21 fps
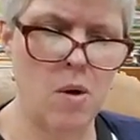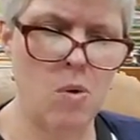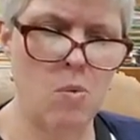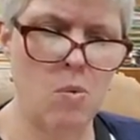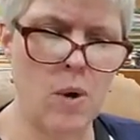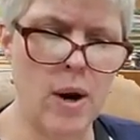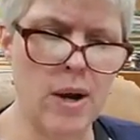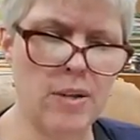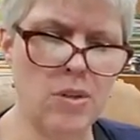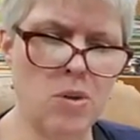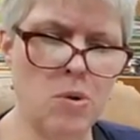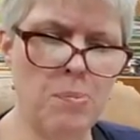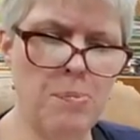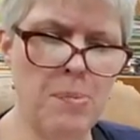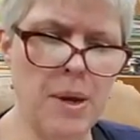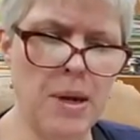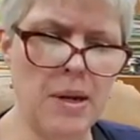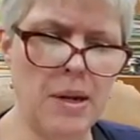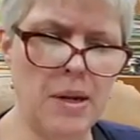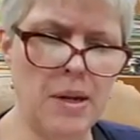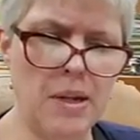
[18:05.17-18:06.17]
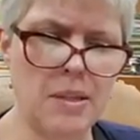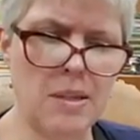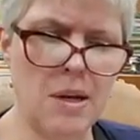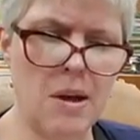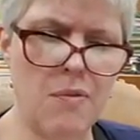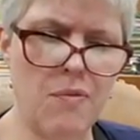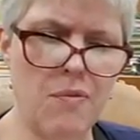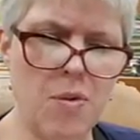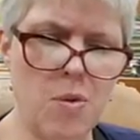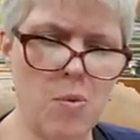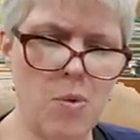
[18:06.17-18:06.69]
Reiser Benin is
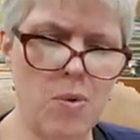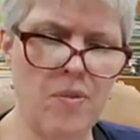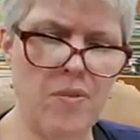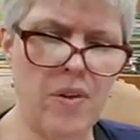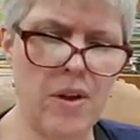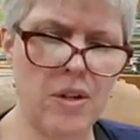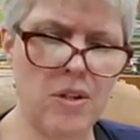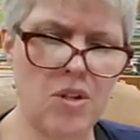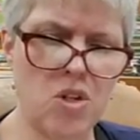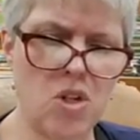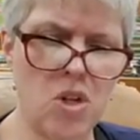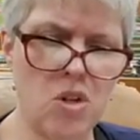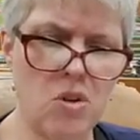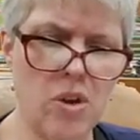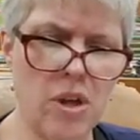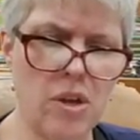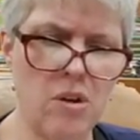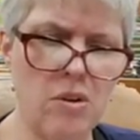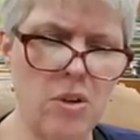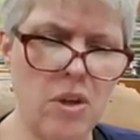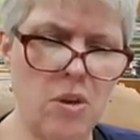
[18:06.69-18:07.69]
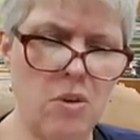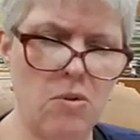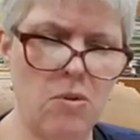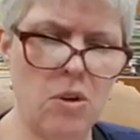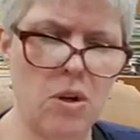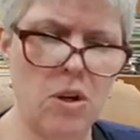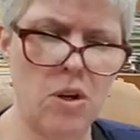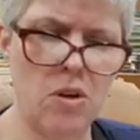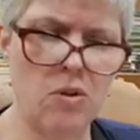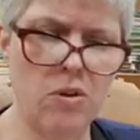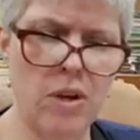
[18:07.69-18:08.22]
out for revenge. He'll kill you.
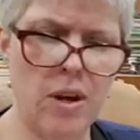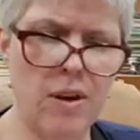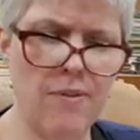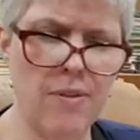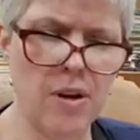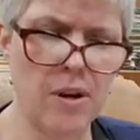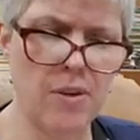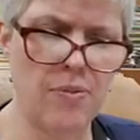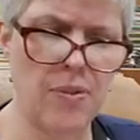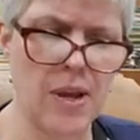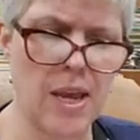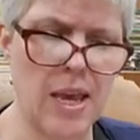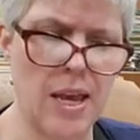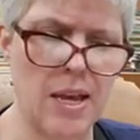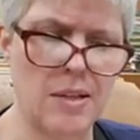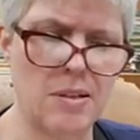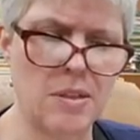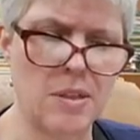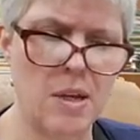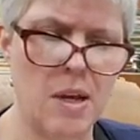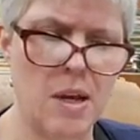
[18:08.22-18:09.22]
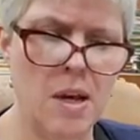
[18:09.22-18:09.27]
You'll never get the case.